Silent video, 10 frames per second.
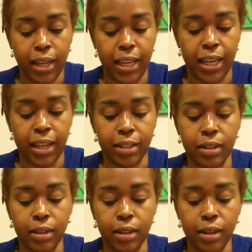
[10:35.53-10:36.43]

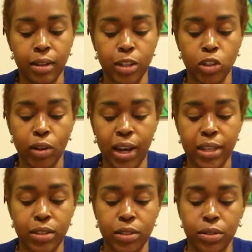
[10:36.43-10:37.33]
And they're
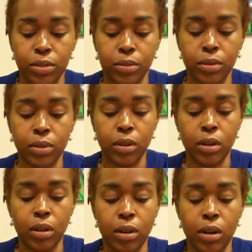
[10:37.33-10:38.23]
trying to
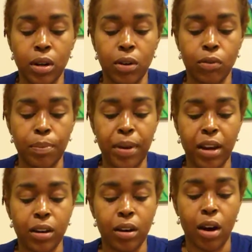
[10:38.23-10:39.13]

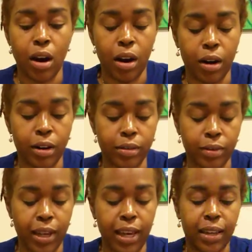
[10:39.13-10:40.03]
repair your heart,
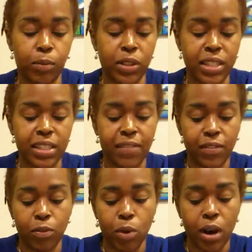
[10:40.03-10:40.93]
okay? And with the Seven
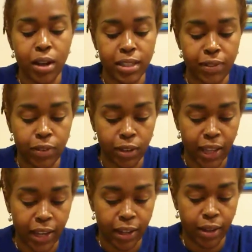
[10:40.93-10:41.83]
of Wands, I feel
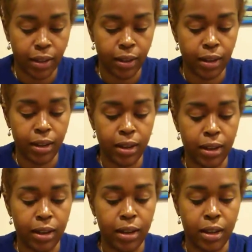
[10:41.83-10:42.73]
like
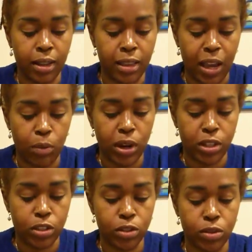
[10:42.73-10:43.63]
they
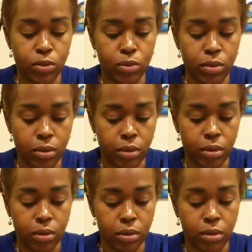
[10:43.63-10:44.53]
want to
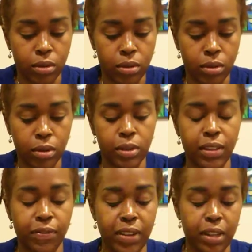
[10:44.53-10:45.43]

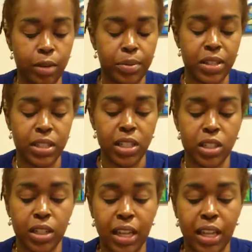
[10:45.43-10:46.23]
defend their position.